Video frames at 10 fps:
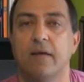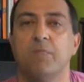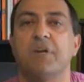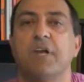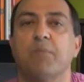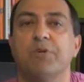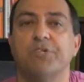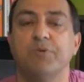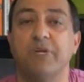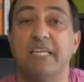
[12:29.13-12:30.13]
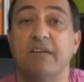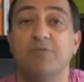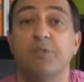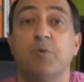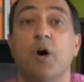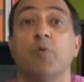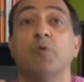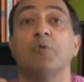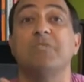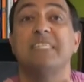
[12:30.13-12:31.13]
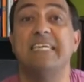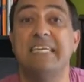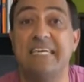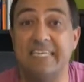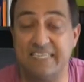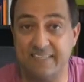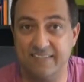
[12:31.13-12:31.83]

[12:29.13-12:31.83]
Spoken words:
But number two, it gives you a routine.